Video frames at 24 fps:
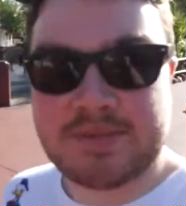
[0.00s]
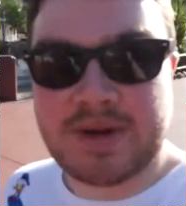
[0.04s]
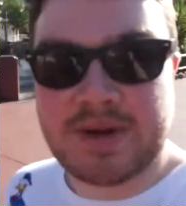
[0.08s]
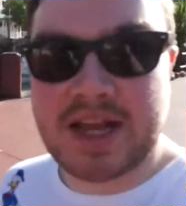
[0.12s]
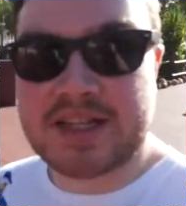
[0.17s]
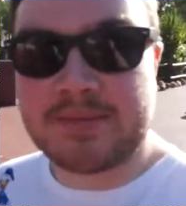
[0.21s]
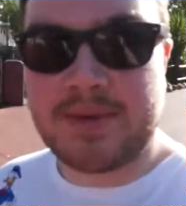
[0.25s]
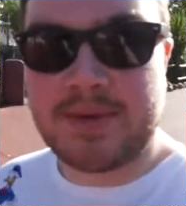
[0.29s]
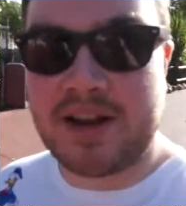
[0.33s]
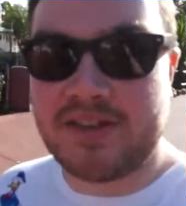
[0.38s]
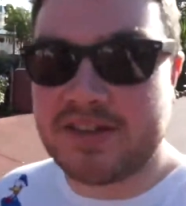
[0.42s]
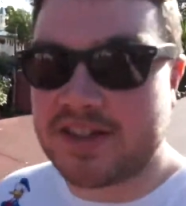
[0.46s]

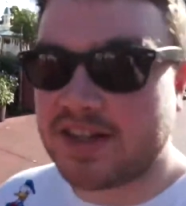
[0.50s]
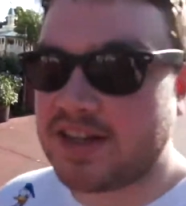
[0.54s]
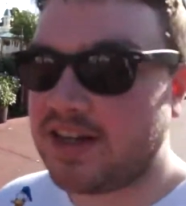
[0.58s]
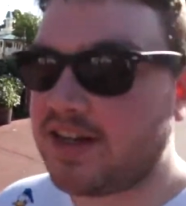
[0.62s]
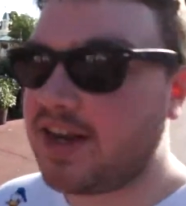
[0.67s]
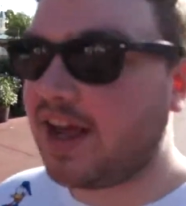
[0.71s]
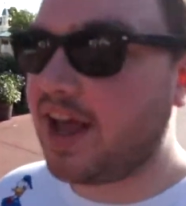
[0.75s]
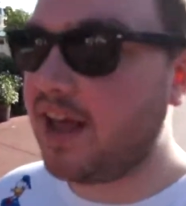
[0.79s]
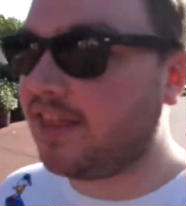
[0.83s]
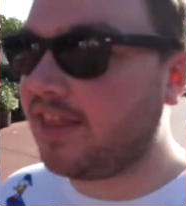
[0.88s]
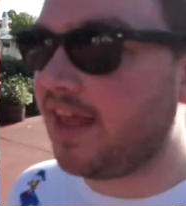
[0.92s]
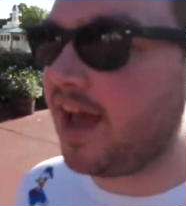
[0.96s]
Splash
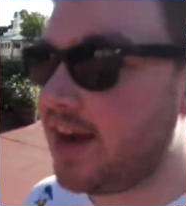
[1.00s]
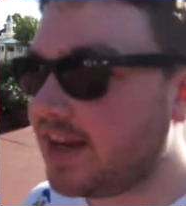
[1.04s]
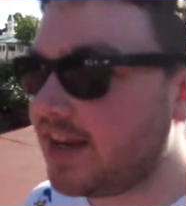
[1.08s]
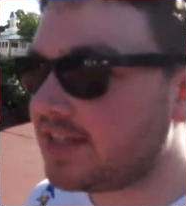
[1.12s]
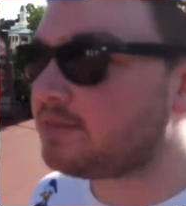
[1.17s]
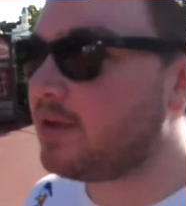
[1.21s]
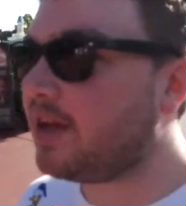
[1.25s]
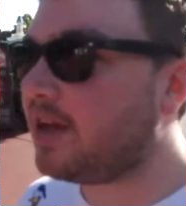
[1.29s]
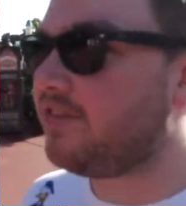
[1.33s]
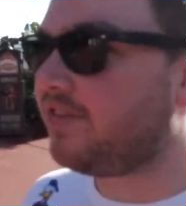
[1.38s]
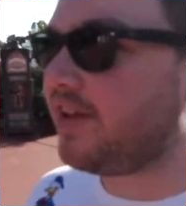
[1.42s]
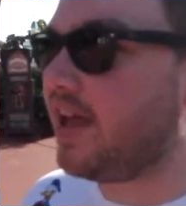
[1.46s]
Mountain and that
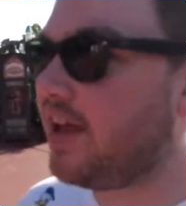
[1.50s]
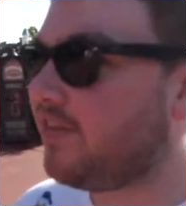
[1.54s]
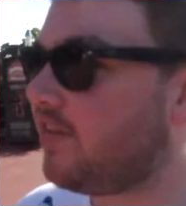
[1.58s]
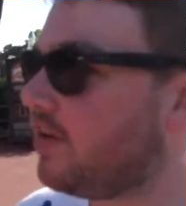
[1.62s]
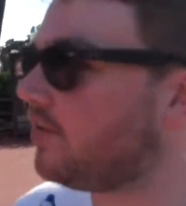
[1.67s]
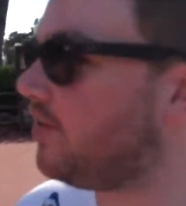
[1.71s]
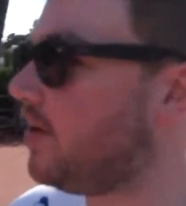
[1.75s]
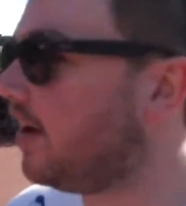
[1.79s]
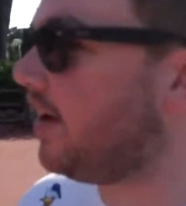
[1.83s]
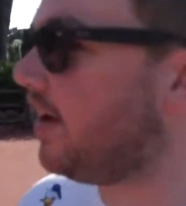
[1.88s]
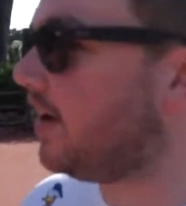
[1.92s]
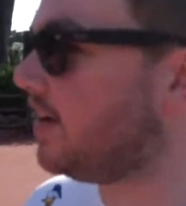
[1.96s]
is my
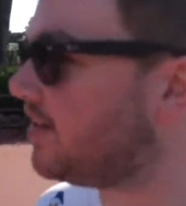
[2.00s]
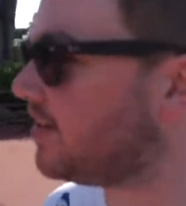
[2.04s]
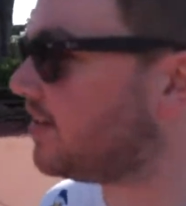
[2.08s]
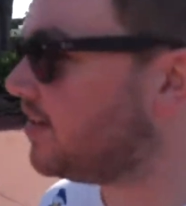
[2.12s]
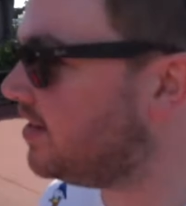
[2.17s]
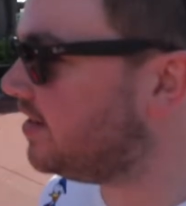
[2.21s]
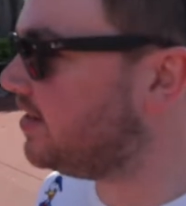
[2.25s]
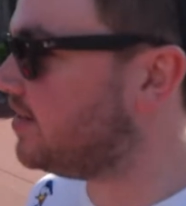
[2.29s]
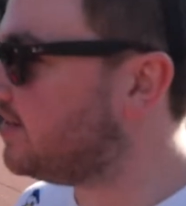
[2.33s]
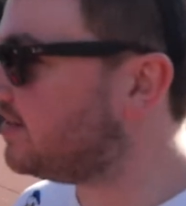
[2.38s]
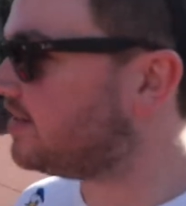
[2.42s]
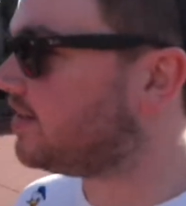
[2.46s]
favourite ride.
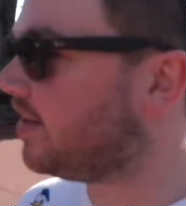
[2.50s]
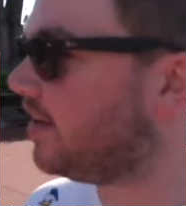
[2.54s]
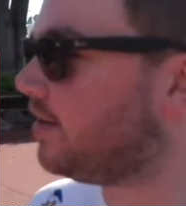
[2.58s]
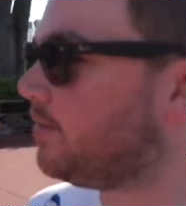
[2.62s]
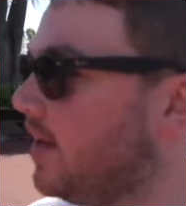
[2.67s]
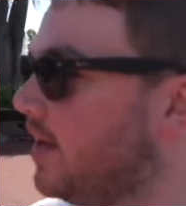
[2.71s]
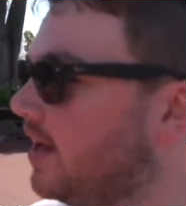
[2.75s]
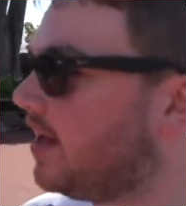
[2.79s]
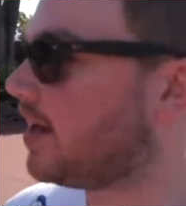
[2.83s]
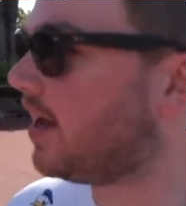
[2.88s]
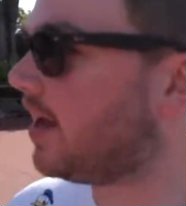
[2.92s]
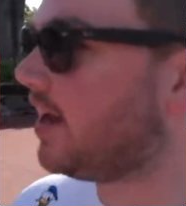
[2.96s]
So
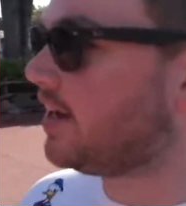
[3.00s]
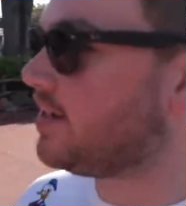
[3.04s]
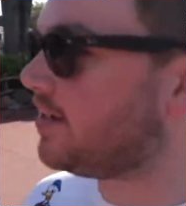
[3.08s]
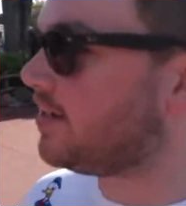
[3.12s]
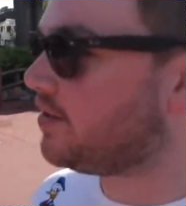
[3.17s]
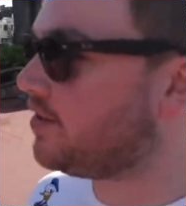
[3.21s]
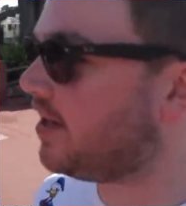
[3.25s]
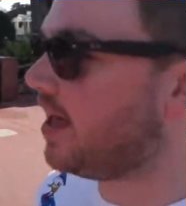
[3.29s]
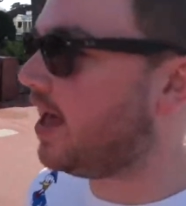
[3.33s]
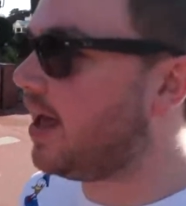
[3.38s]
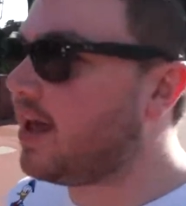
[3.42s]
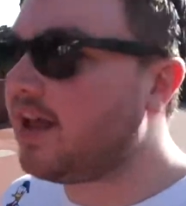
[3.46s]
we're going to
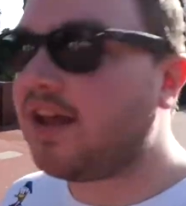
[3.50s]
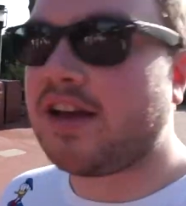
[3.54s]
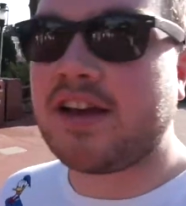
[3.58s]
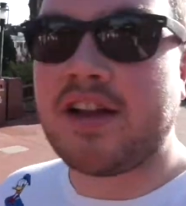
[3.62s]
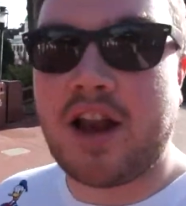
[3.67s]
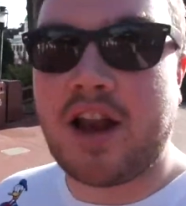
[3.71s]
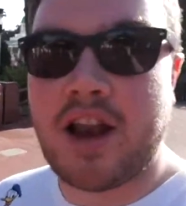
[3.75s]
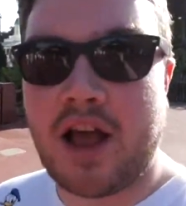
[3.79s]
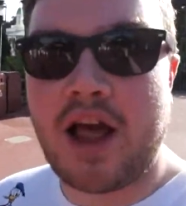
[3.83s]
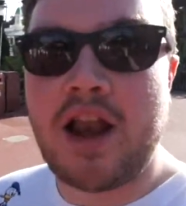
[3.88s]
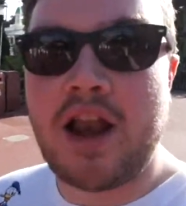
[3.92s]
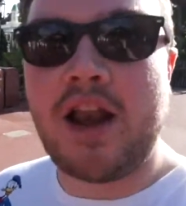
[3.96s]
do
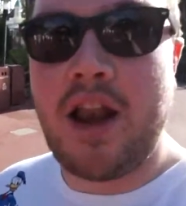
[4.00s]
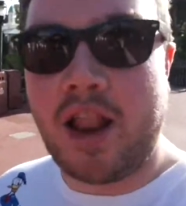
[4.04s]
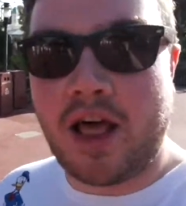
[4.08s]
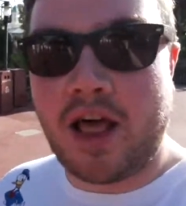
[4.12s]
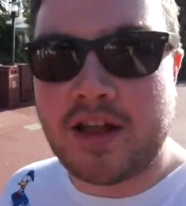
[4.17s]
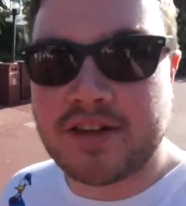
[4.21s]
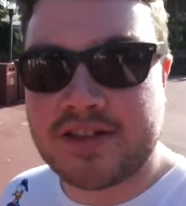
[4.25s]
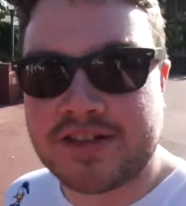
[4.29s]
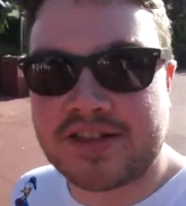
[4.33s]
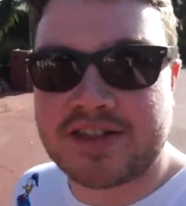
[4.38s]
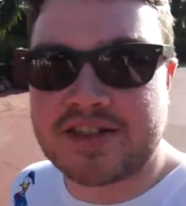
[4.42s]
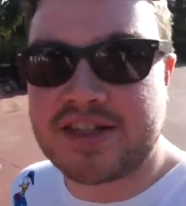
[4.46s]
that a
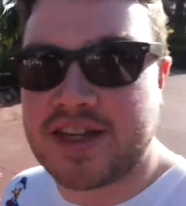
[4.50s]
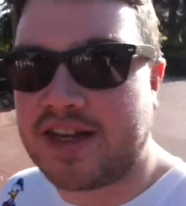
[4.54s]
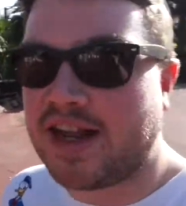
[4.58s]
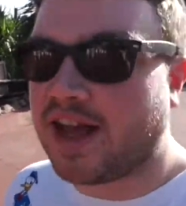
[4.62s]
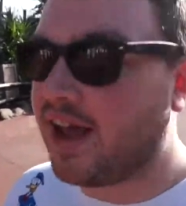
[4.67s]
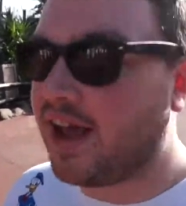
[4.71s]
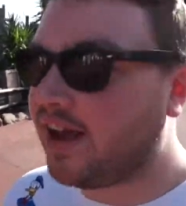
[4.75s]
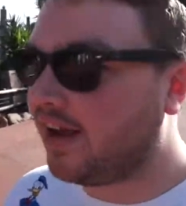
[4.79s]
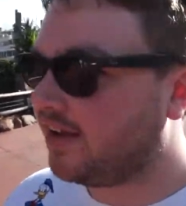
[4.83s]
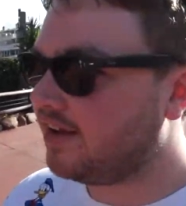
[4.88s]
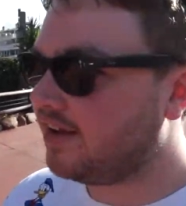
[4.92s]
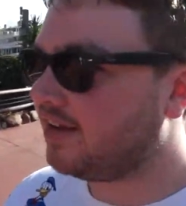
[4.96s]
lot today.